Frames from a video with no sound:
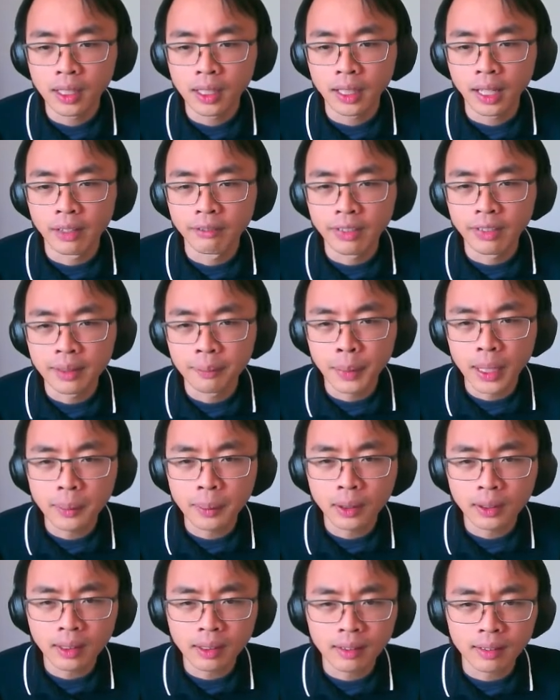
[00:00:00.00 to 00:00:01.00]
And then maybe
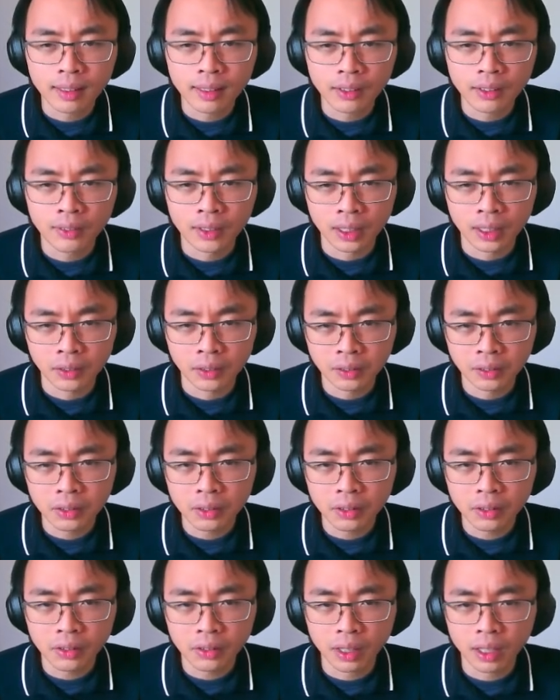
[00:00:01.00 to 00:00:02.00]
I'll just list the others.